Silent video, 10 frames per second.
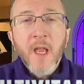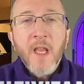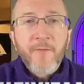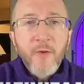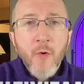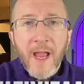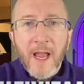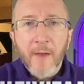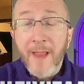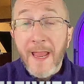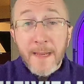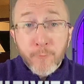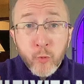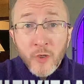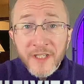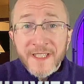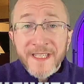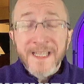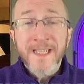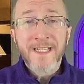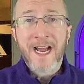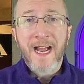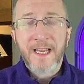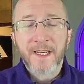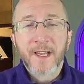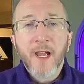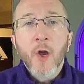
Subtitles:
If you have a pristine diet,